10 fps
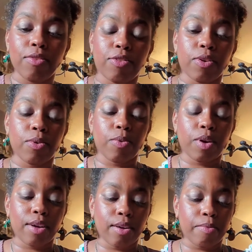So
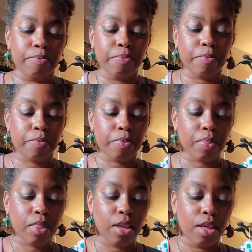um,
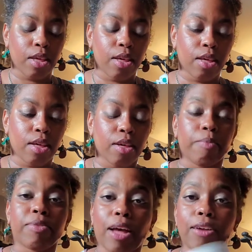
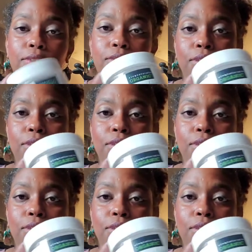massage